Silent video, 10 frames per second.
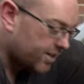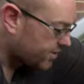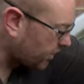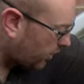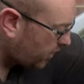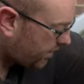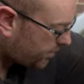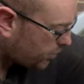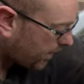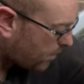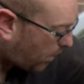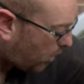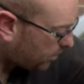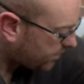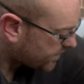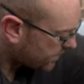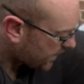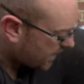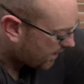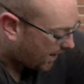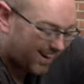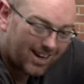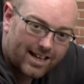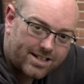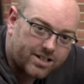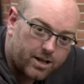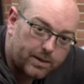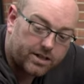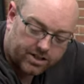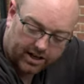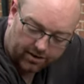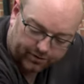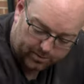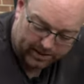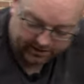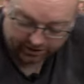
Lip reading: So this will get pop riveted in later, because I have to make